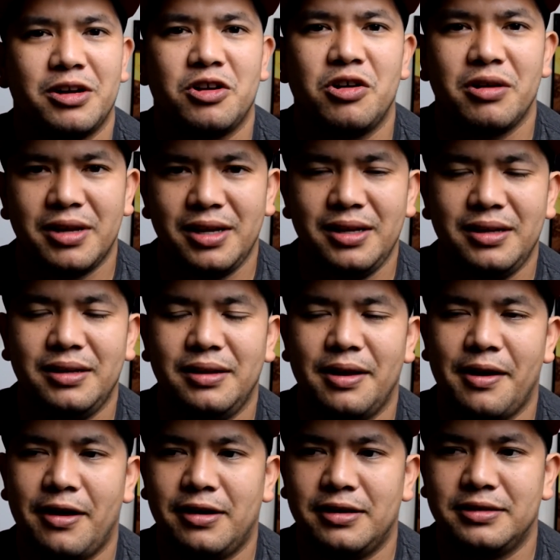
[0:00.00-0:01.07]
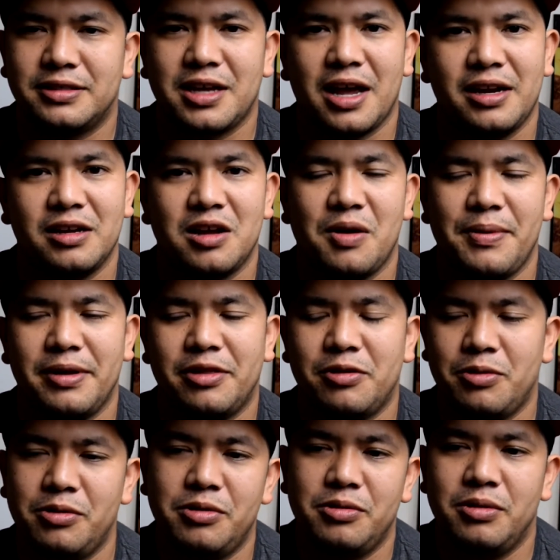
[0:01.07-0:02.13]
cookie is kind of coming
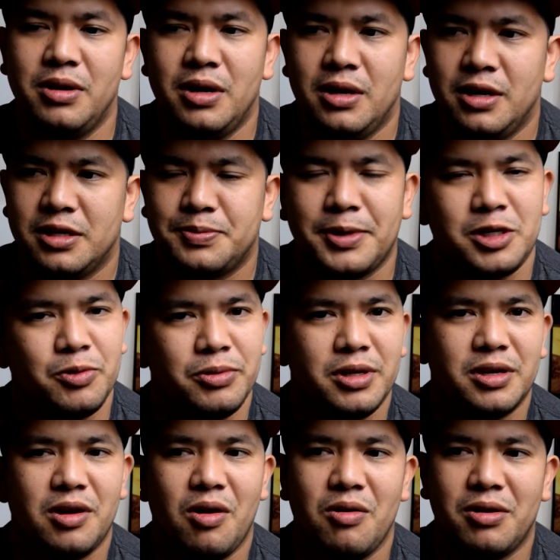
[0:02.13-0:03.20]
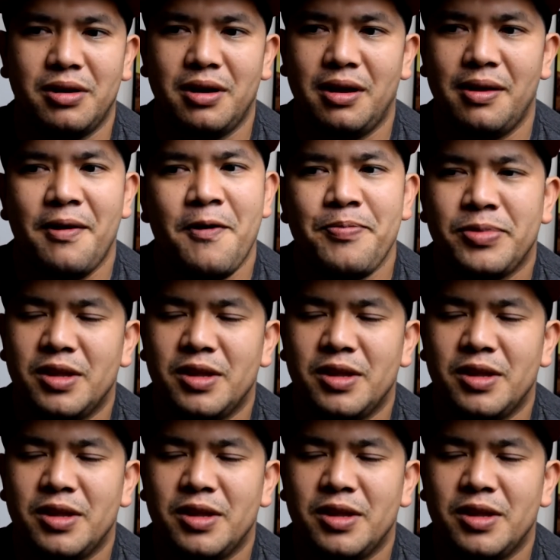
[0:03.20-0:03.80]
through, especially with the coconut.